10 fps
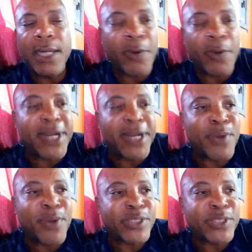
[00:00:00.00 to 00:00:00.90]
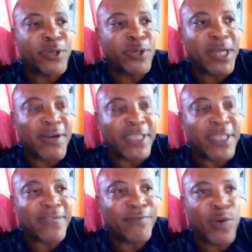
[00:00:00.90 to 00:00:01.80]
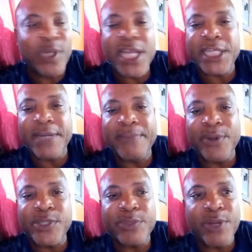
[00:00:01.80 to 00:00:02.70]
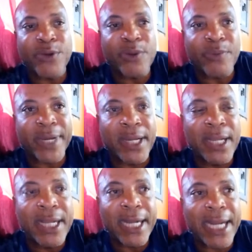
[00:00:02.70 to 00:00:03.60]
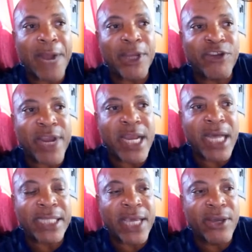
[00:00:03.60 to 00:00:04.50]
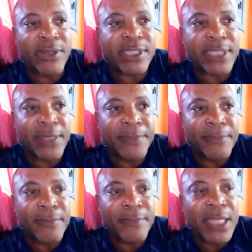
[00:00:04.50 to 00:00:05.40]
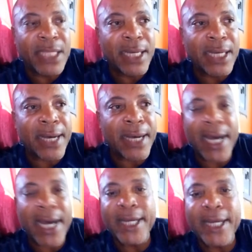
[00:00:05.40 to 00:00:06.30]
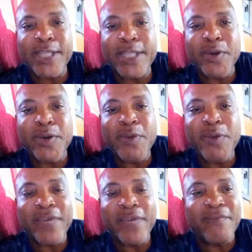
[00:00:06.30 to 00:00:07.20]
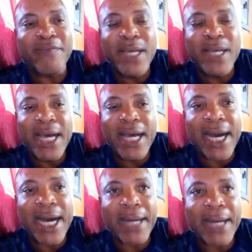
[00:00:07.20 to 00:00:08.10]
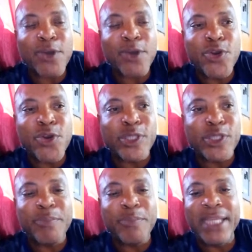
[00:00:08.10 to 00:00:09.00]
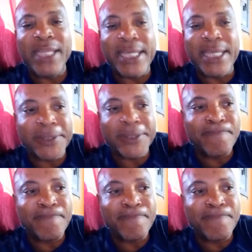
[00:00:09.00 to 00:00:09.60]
and one of the person who, you know, is a foundation person. I grew up with Larry Dread as a youngster. And also, you know, we have to give a kudos to Big D to